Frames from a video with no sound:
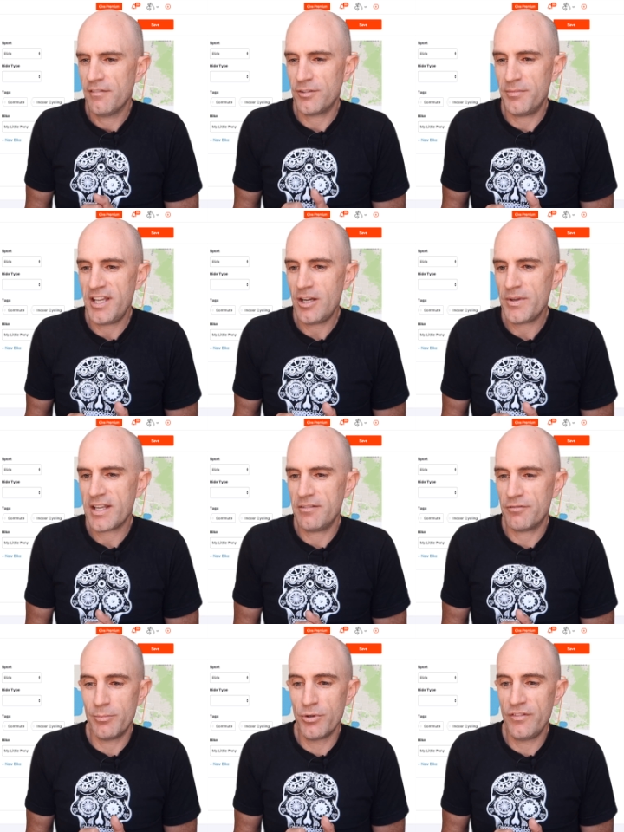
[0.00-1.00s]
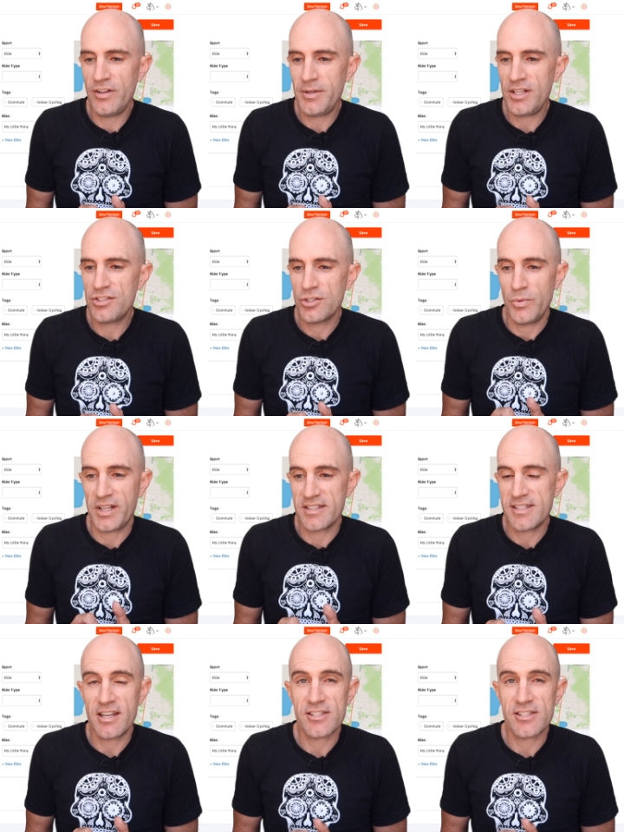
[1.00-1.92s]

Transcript: From there, we can remove image, we can set